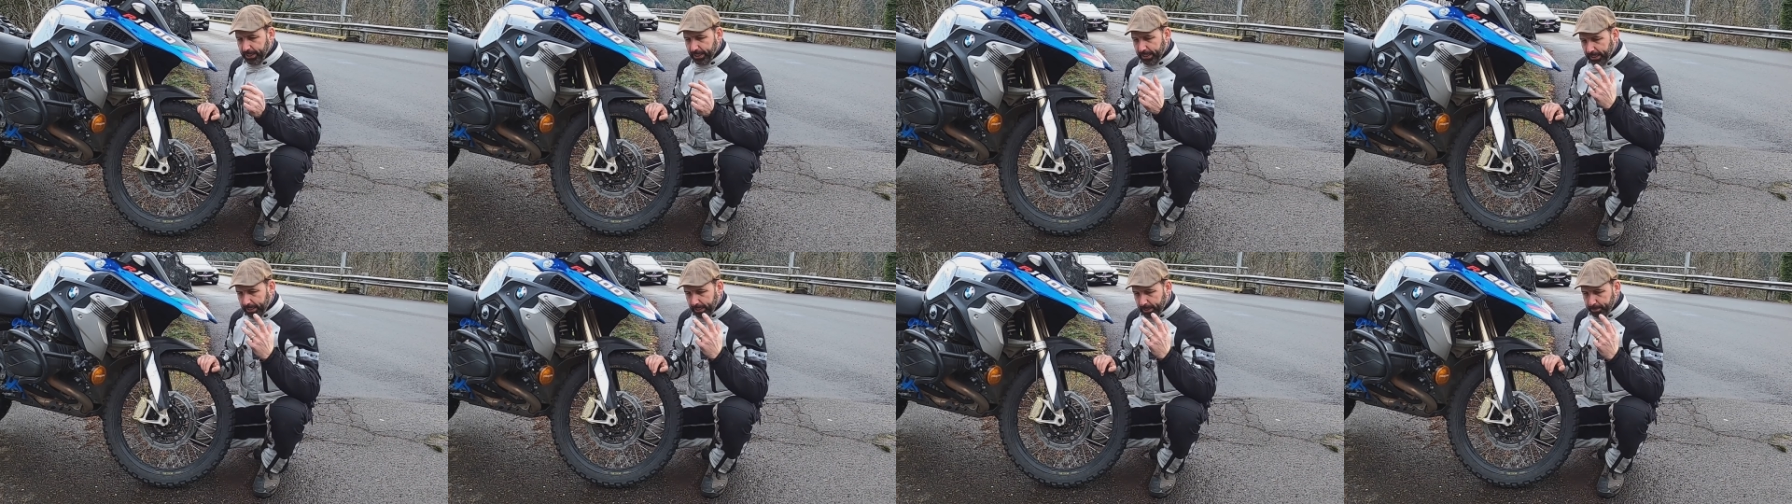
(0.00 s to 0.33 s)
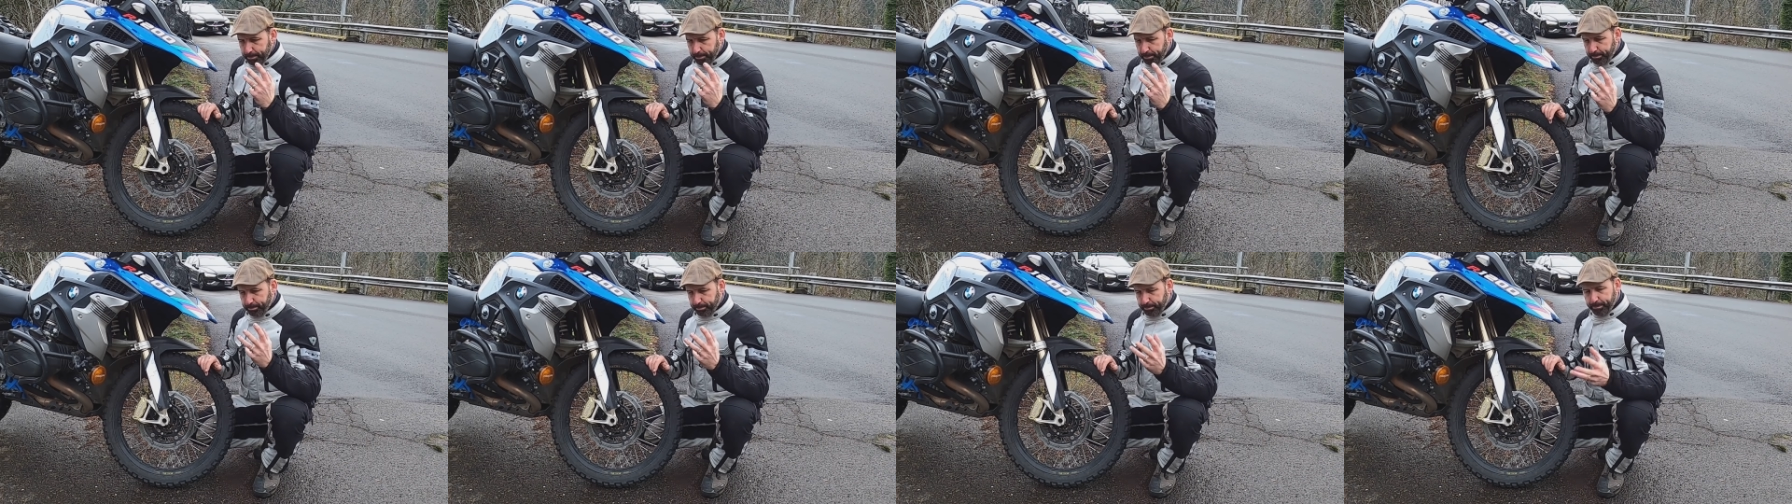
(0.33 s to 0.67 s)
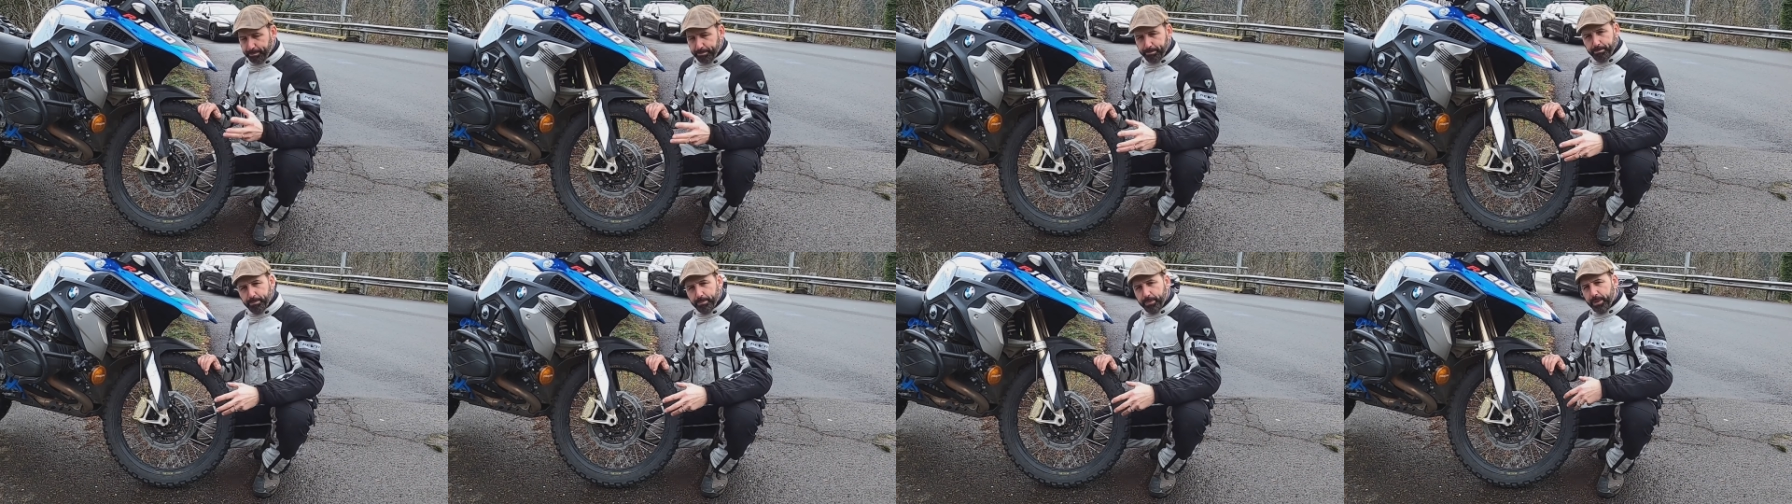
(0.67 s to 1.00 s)
the
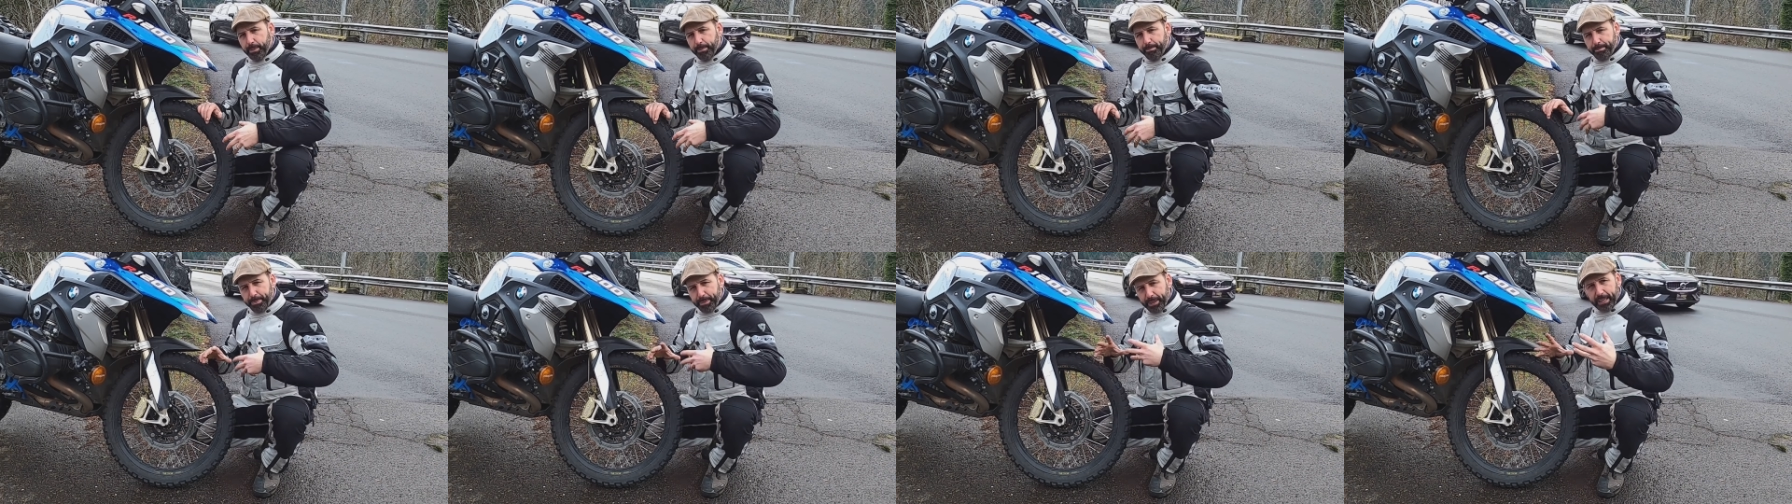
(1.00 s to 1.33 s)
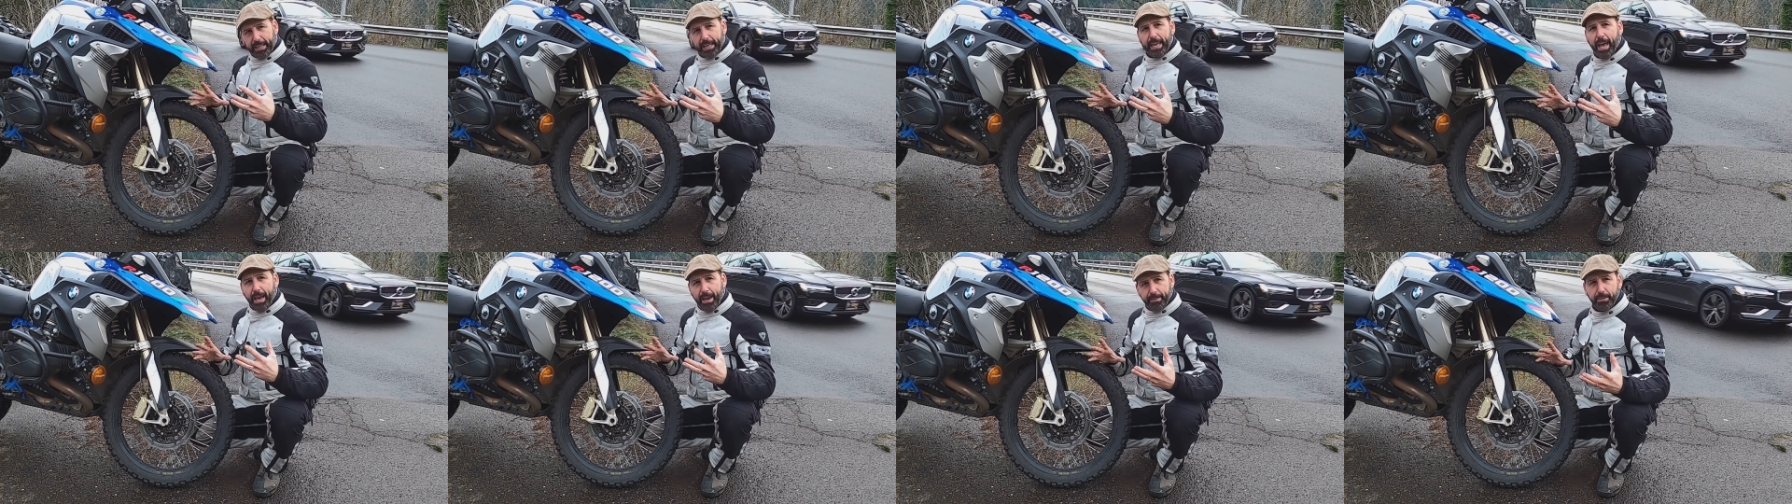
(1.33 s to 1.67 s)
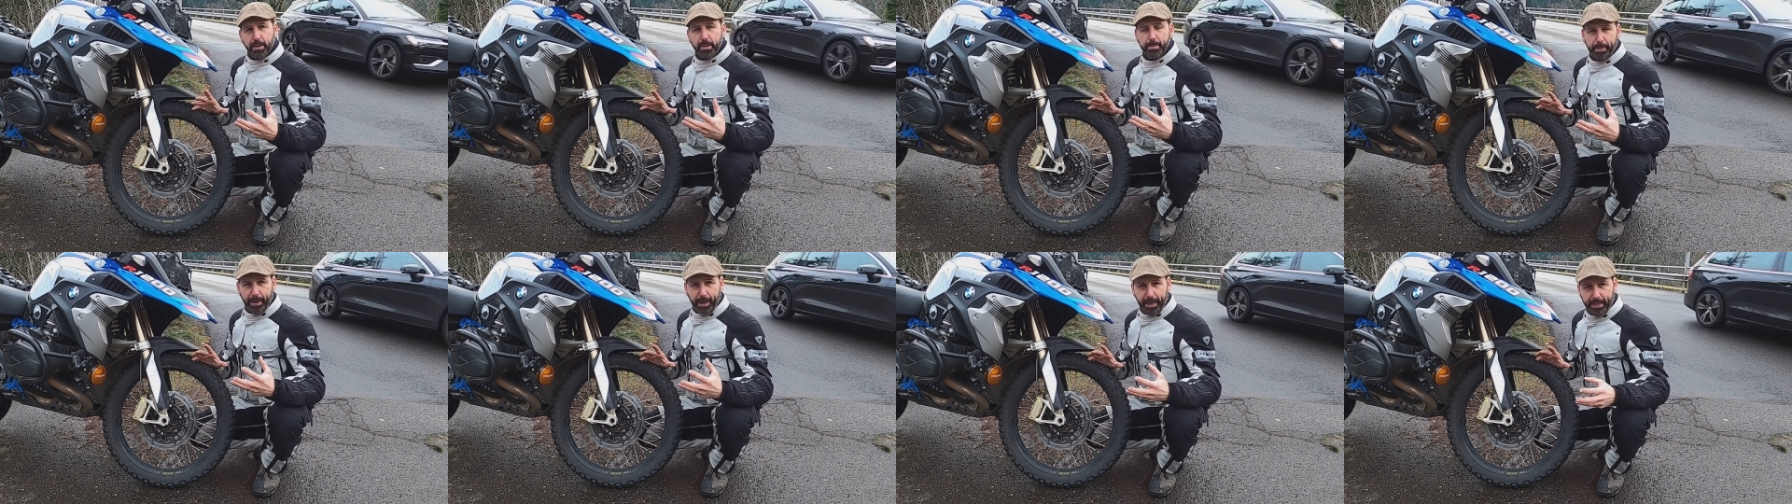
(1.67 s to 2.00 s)
big heavy